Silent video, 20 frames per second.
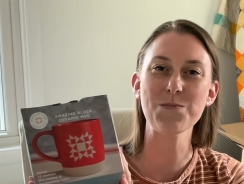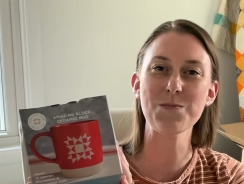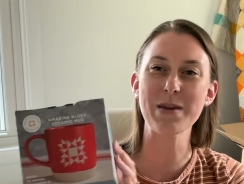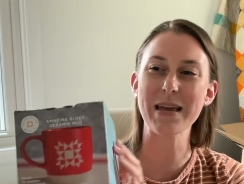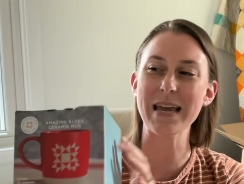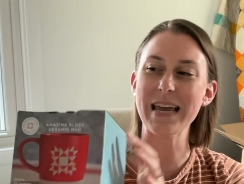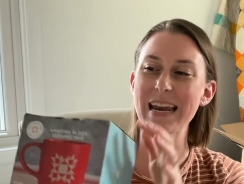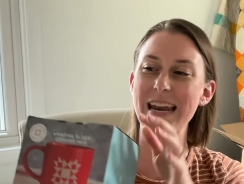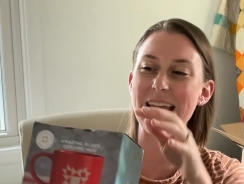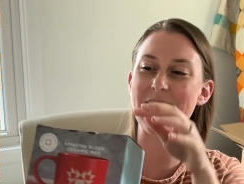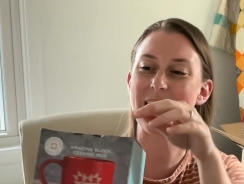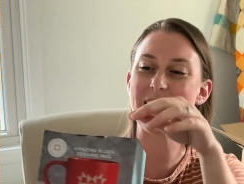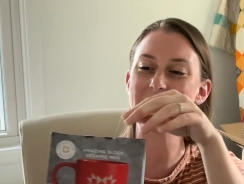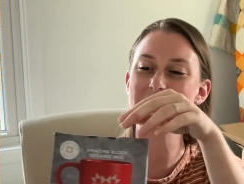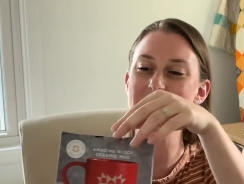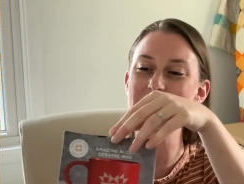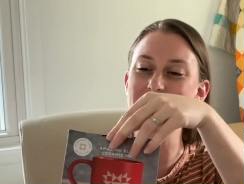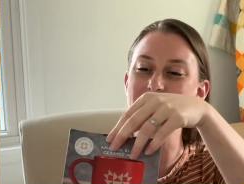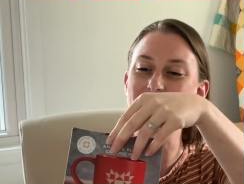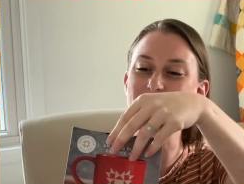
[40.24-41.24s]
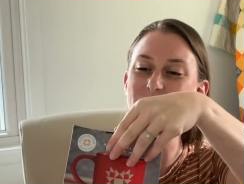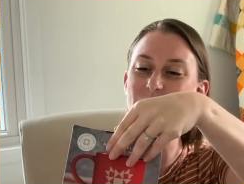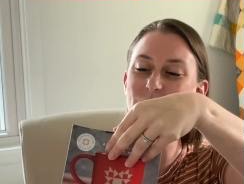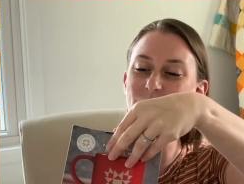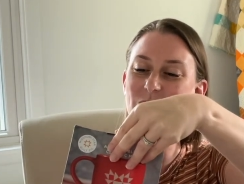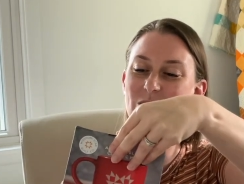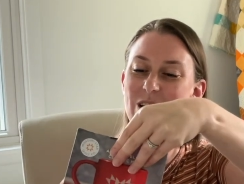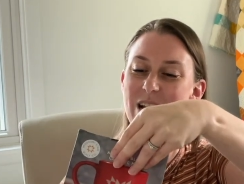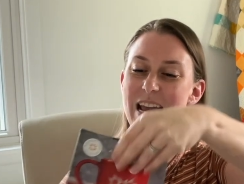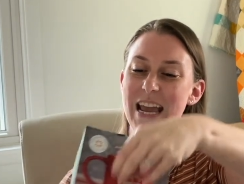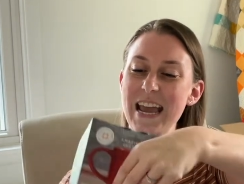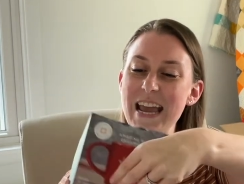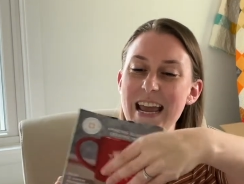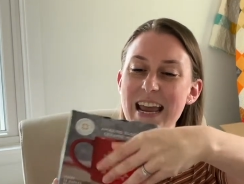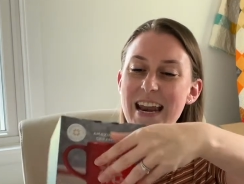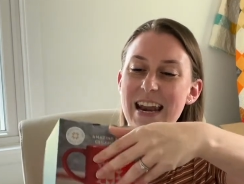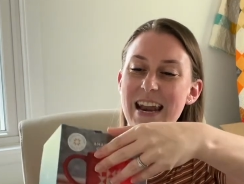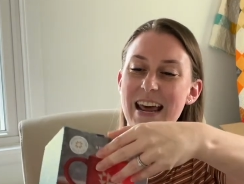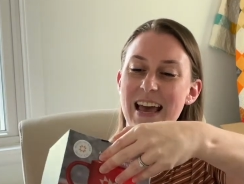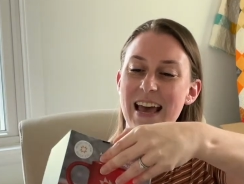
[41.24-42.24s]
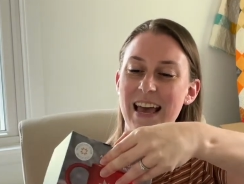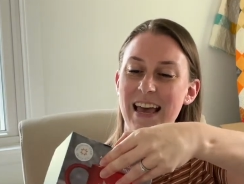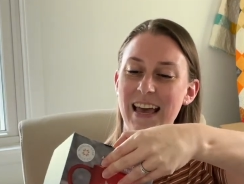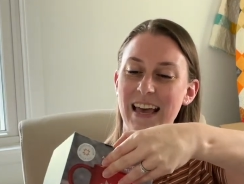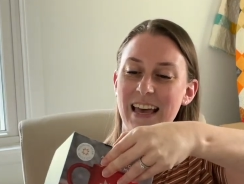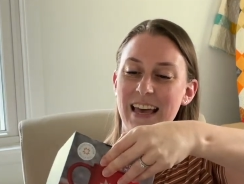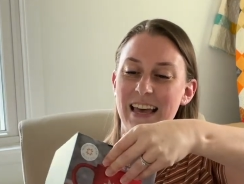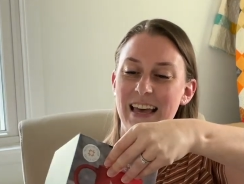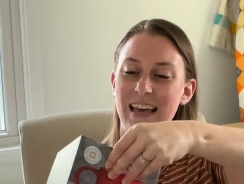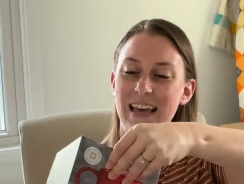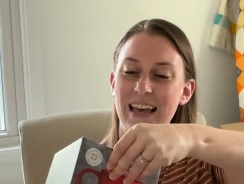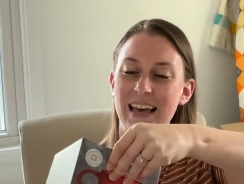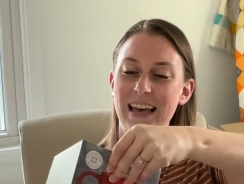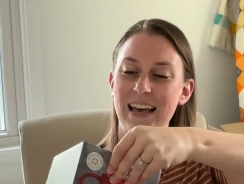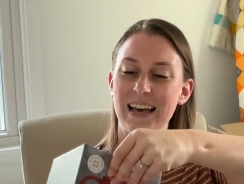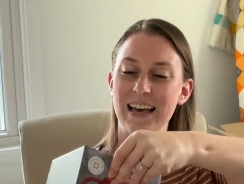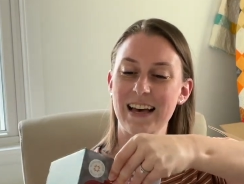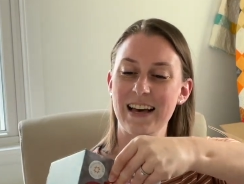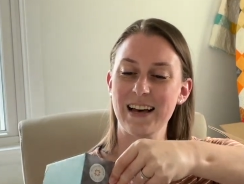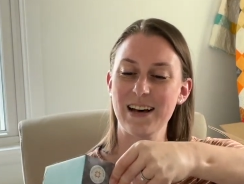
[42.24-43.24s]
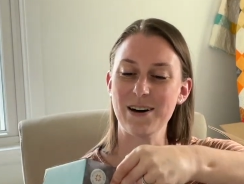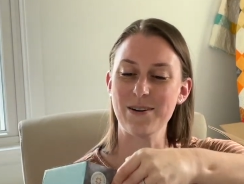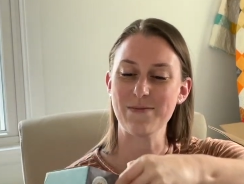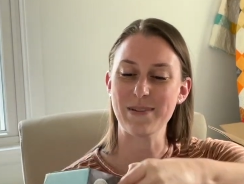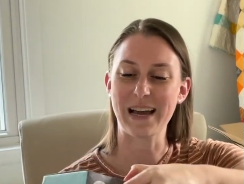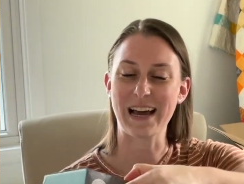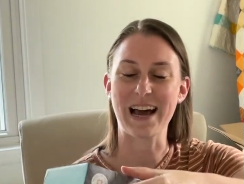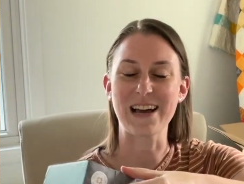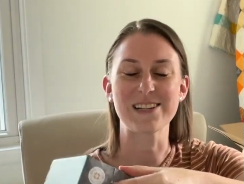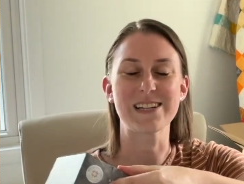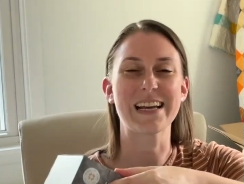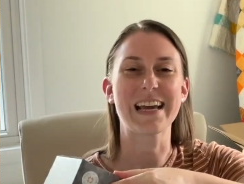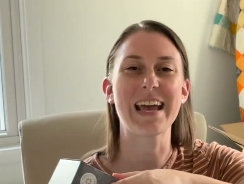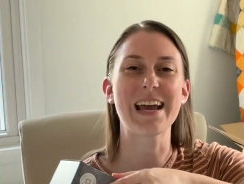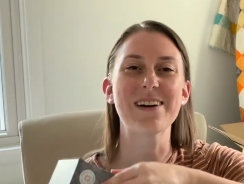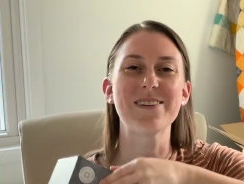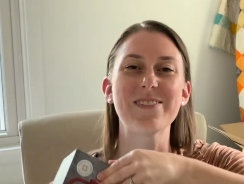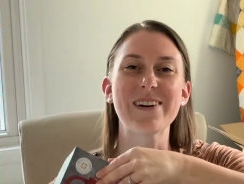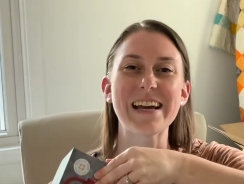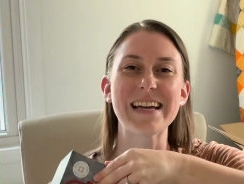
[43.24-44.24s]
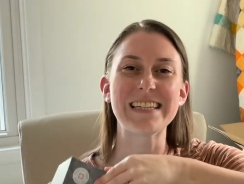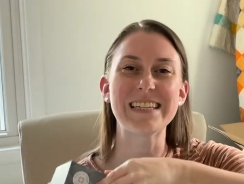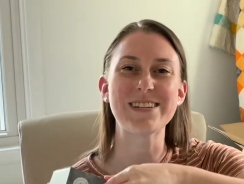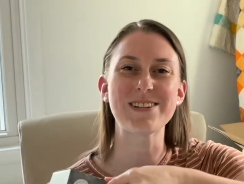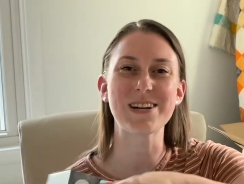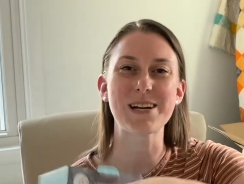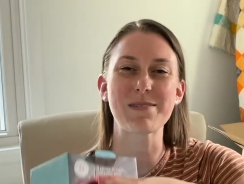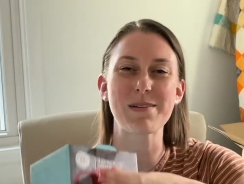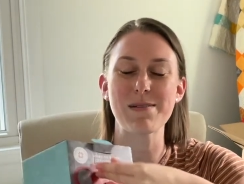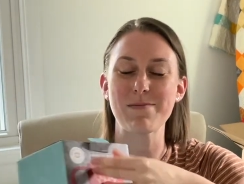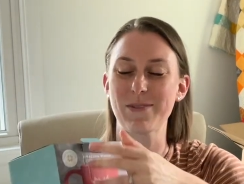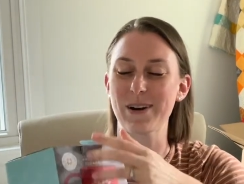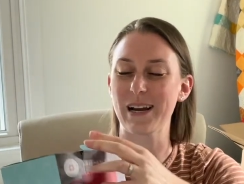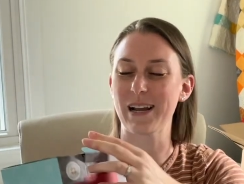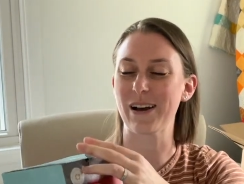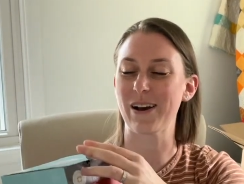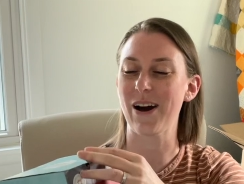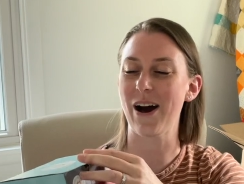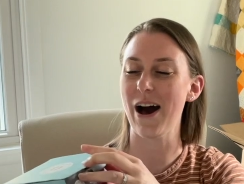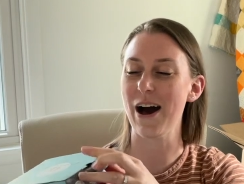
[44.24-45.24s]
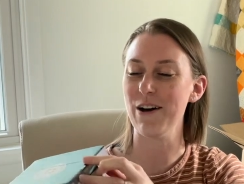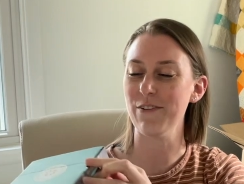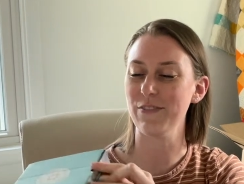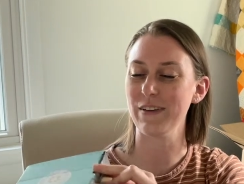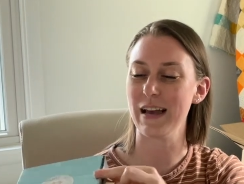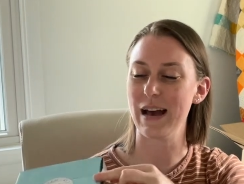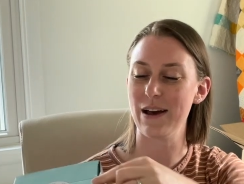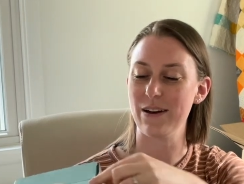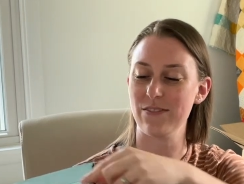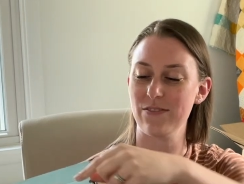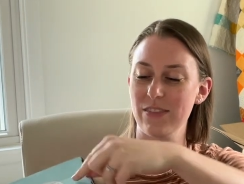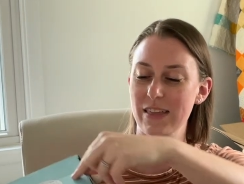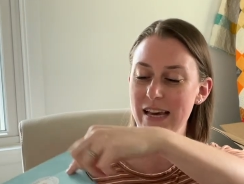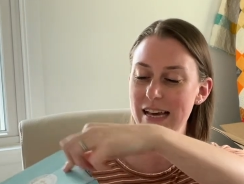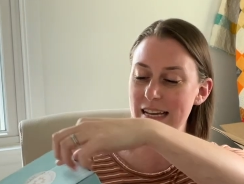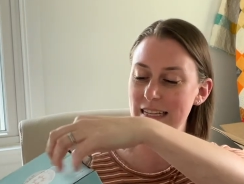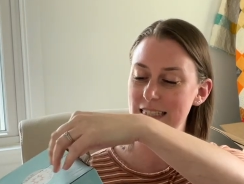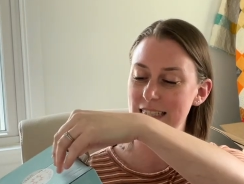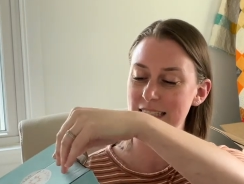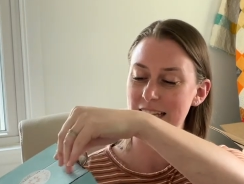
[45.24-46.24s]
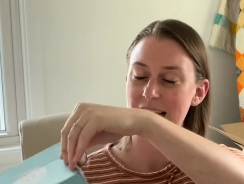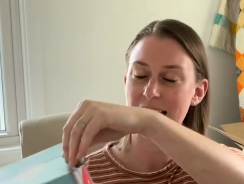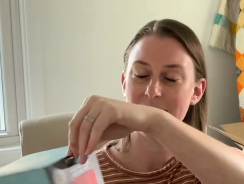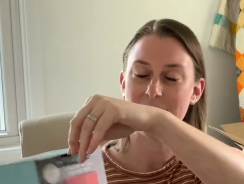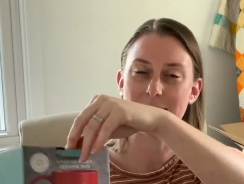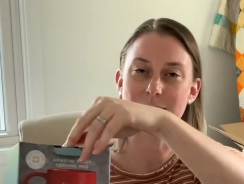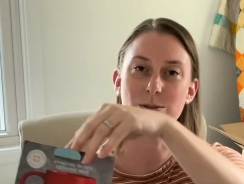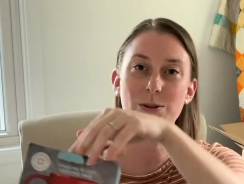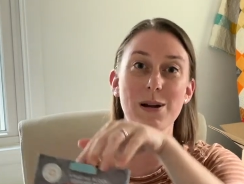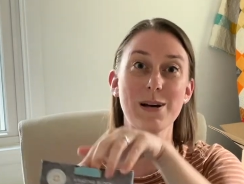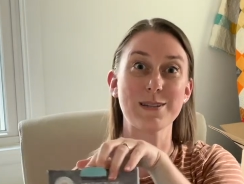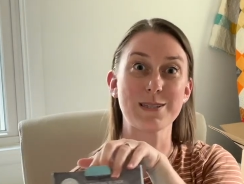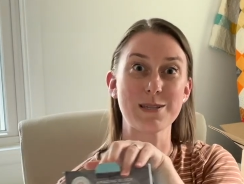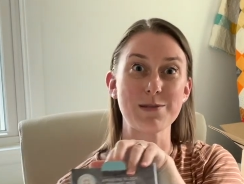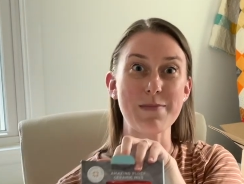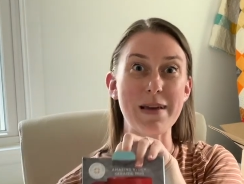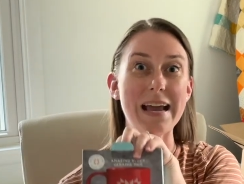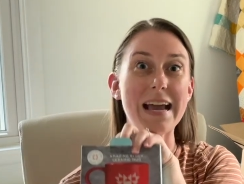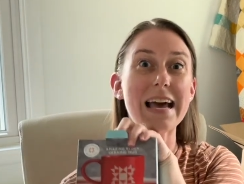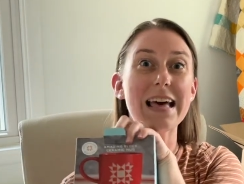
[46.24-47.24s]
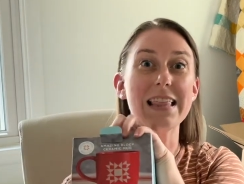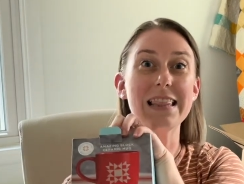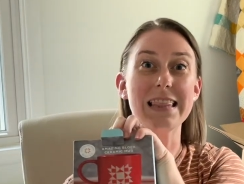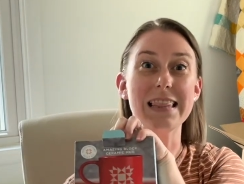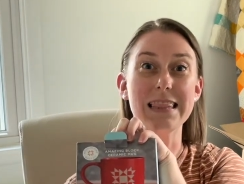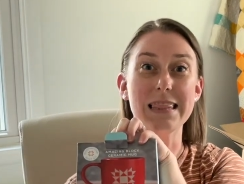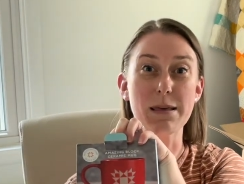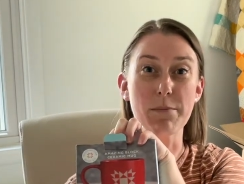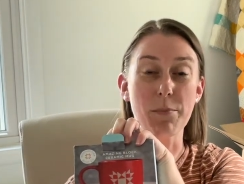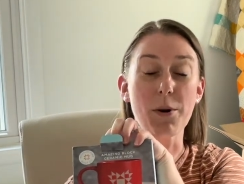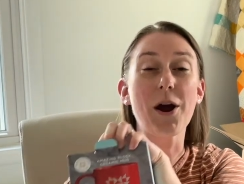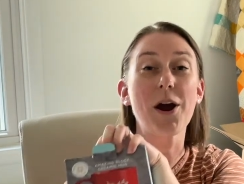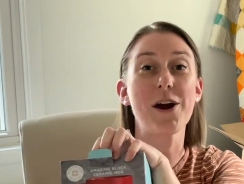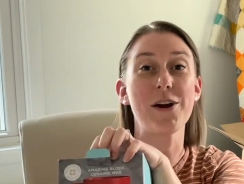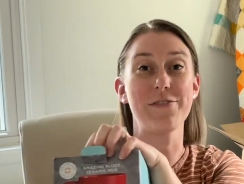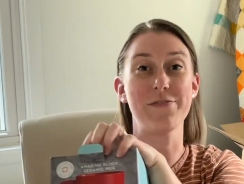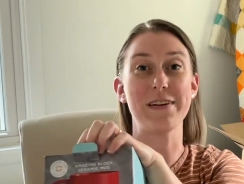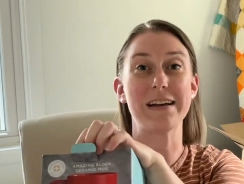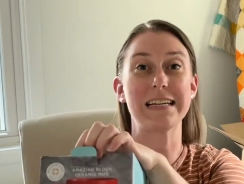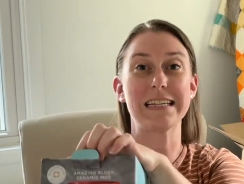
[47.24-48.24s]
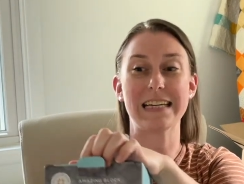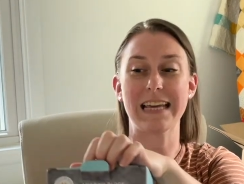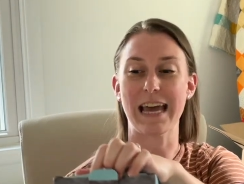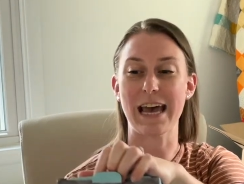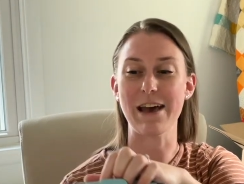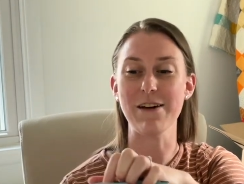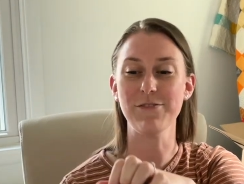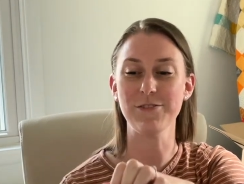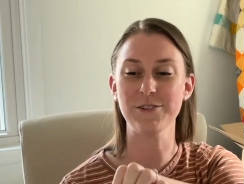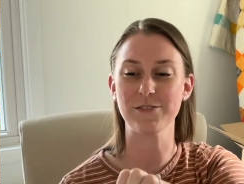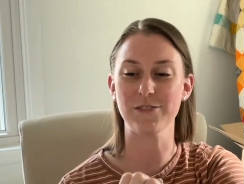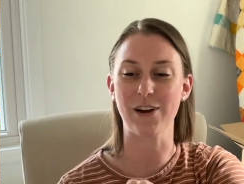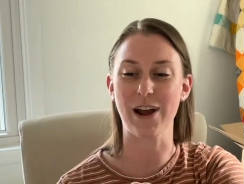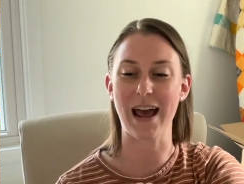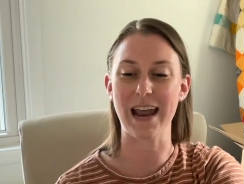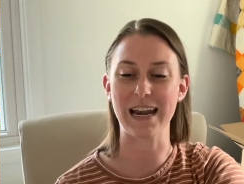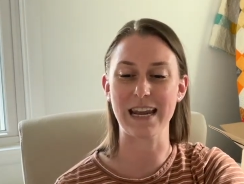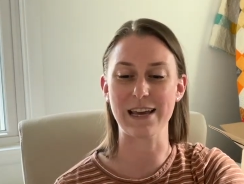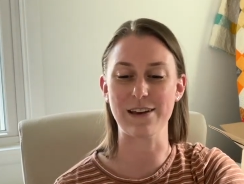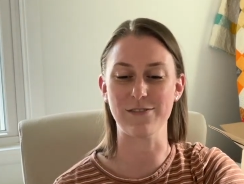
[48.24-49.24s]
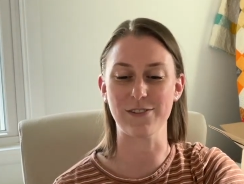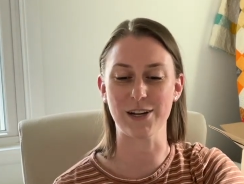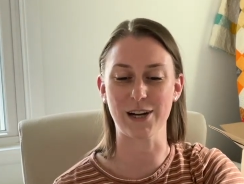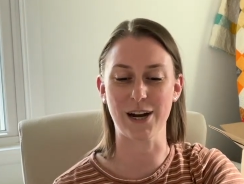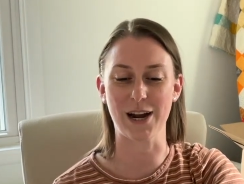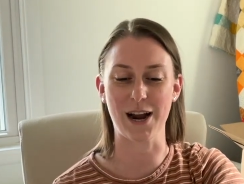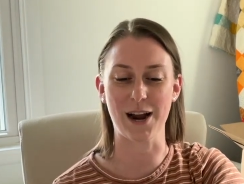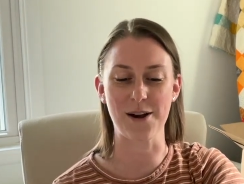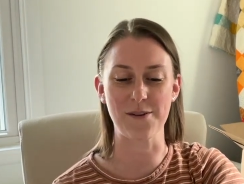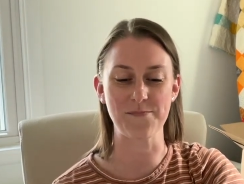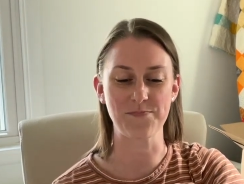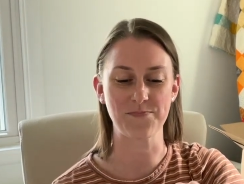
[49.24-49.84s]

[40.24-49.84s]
meetings and screen. Oh my gosh, I can't wait to drink my morning coffee out of this. This would also make the perfect gift for any of your